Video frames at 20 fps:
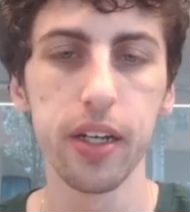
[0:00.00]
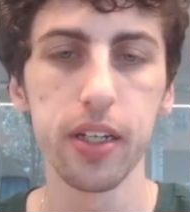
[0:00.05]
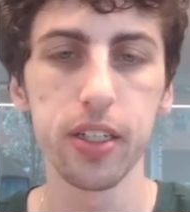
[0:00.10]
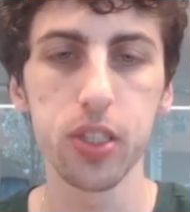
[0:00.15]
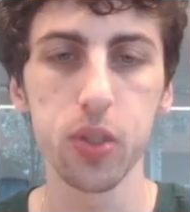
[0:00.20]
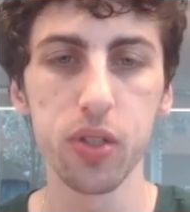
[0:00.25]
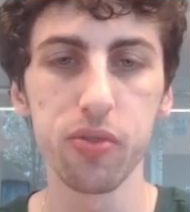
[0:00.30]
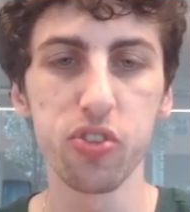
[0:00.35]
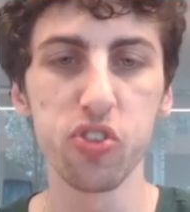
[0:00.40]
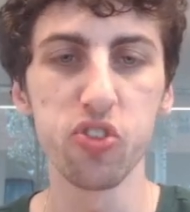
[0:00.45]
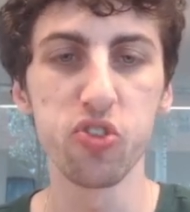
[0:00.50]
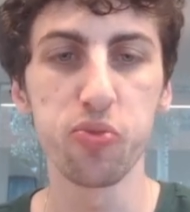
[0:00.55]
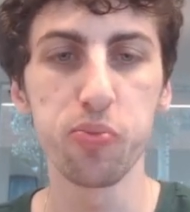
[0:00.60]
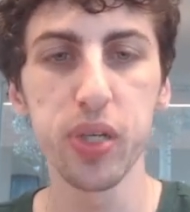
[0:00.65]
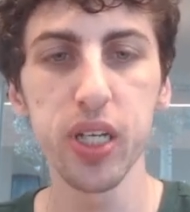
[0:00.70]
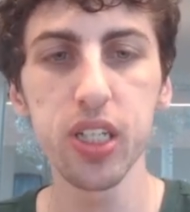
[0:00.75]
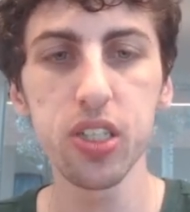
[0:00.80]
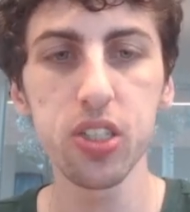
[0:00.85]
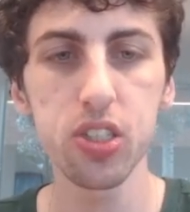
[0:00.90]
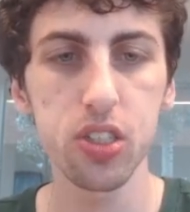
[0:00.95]
So if you've
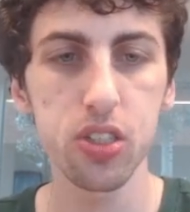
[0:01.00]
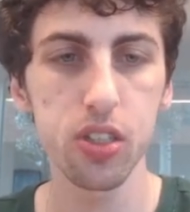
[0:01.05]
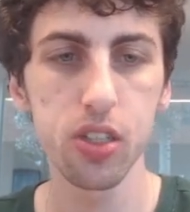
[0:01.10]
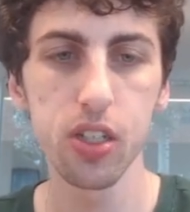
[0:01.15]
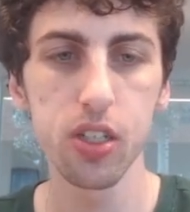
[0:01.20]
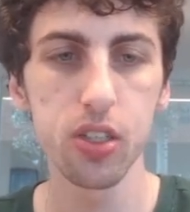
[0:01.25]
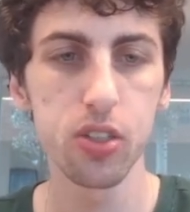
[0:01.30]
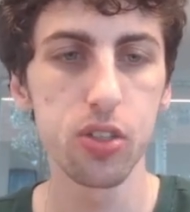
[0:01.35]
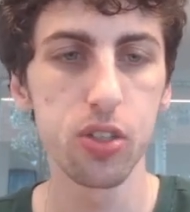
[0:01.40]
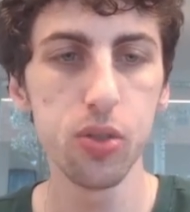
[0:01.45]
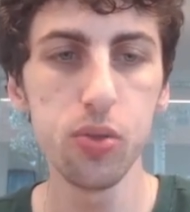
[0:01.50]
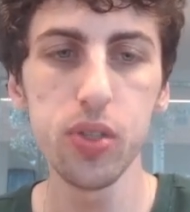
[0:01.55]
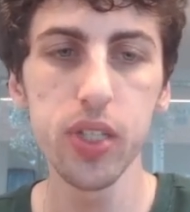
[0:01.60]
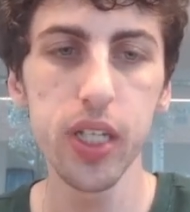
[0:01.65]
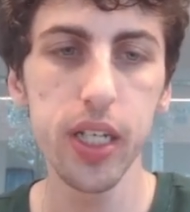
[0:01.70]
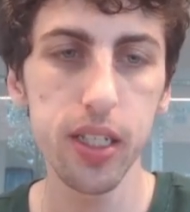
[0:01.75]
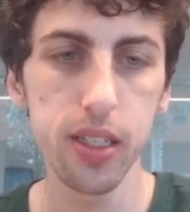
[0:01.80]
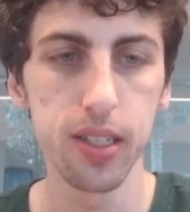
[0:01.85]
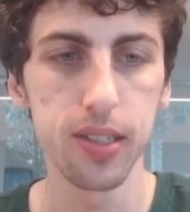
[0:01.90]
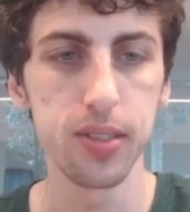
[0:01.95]
pitched 2
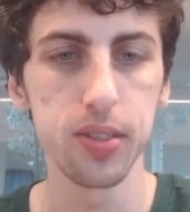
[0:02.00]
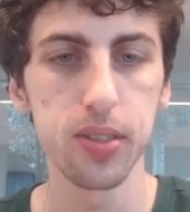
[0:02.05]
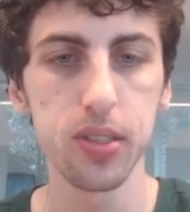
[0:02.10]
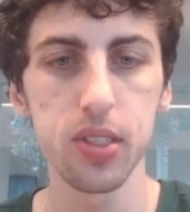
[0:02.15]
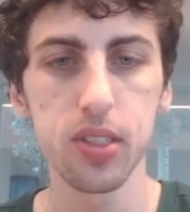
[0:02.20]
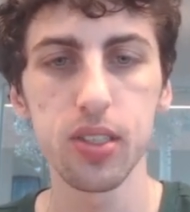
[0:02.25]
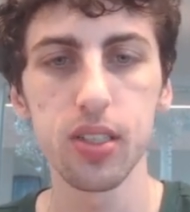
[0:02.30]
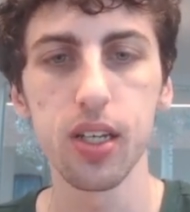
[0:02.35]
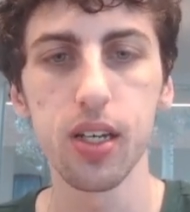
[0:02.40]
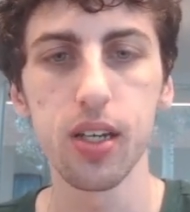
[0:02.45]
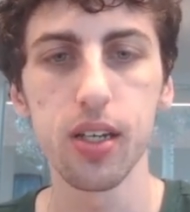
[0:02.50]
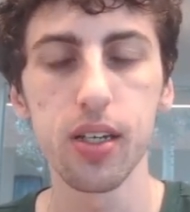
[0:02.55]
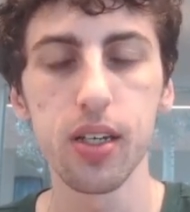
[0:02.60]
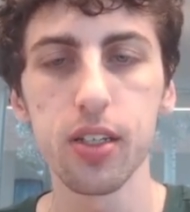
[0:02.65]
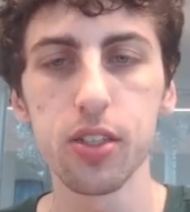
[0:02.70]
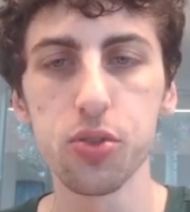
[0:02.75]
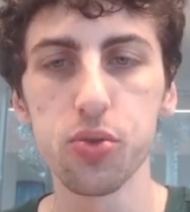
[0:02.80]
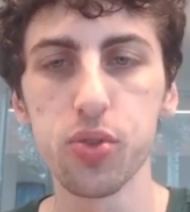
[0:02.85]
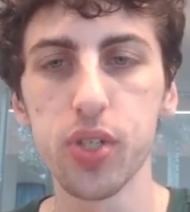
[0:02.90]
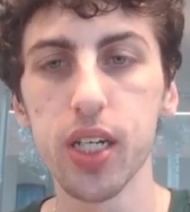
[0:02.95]
yellows,
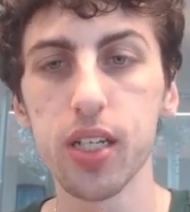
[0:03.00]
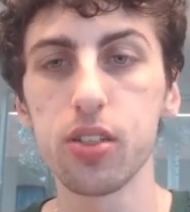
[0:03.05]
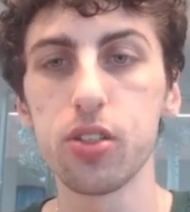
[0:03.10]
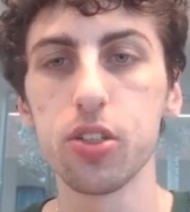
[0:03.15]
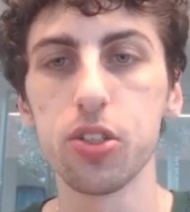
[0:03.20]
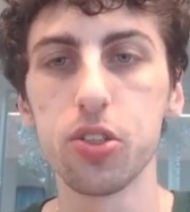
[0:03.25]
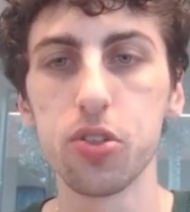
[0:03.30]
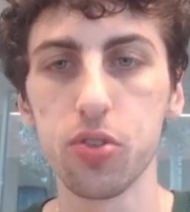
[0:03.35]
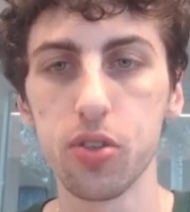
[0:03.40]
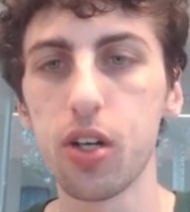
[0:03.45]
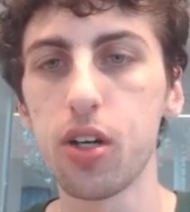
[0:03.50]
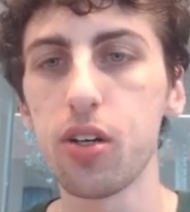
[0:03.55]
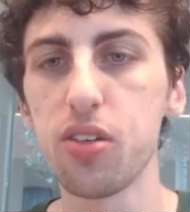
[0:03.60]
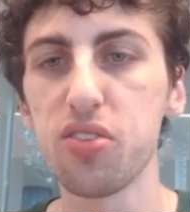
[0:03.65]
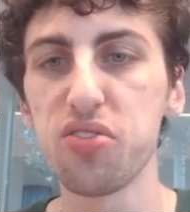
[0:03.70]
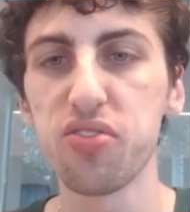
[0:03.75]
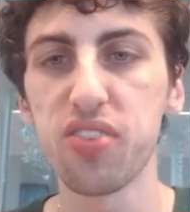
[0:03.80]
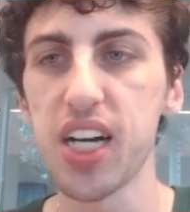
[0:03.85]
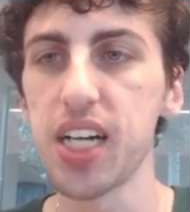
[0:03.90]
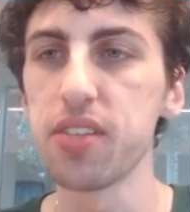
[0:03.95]
you get to draw
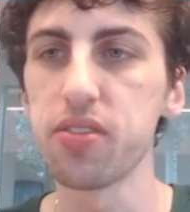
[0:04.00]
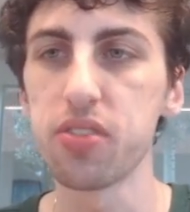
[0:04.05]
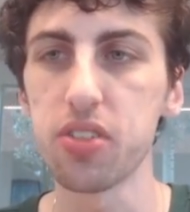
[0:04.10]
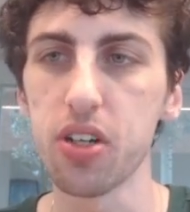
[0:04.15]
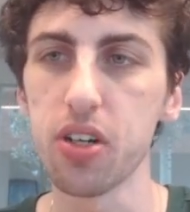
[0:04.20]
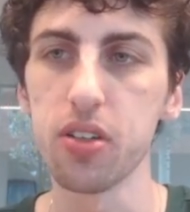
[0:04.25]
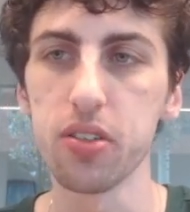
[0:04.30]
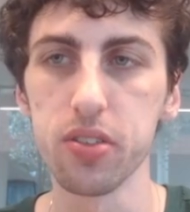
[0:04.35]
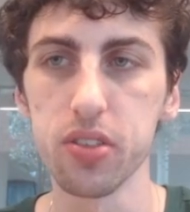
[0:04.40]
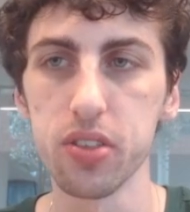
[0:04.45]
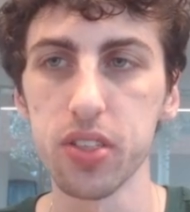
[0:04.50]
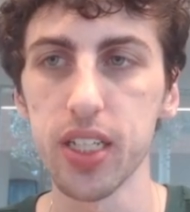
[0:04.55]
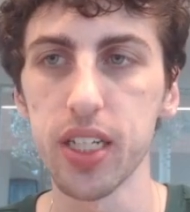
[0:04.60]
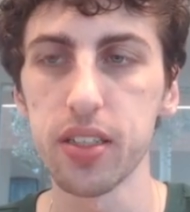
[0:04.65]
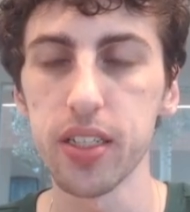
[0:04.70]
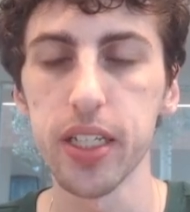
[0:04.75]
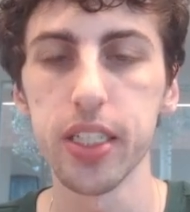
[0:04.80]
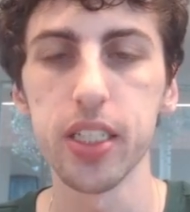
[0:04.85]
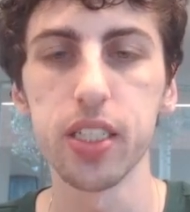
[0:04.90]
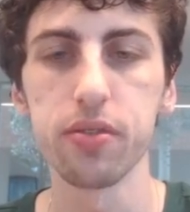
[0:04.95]
5 cards at
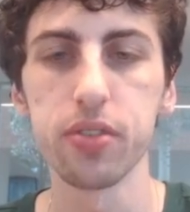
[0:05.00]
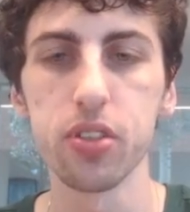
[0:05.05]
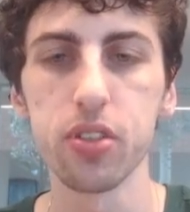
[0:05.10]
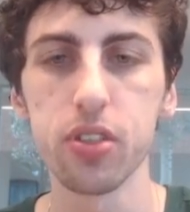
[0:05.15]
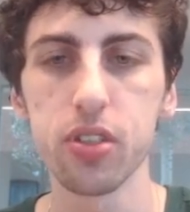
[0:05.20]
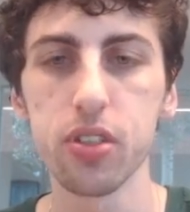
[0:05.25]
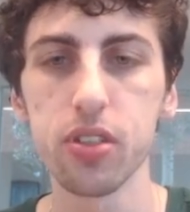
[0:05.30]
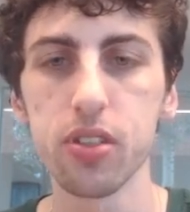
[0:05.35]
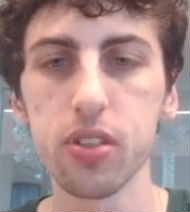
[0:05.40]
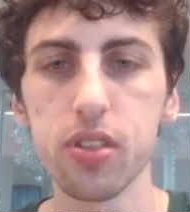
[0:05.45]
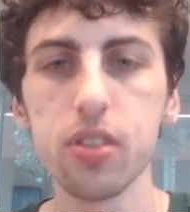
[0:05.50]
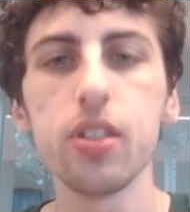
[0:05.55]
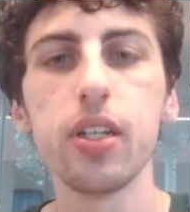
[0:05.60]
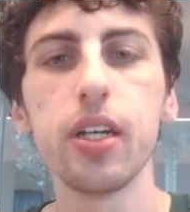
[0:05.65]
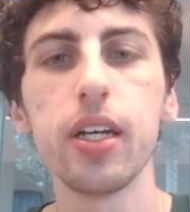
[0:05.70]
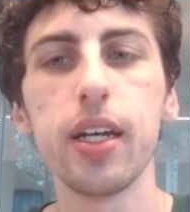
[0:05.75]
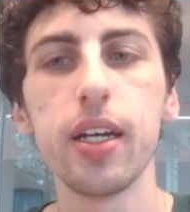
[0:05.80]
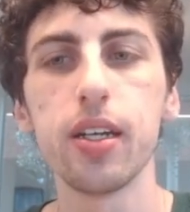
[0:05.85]
the end of your turn.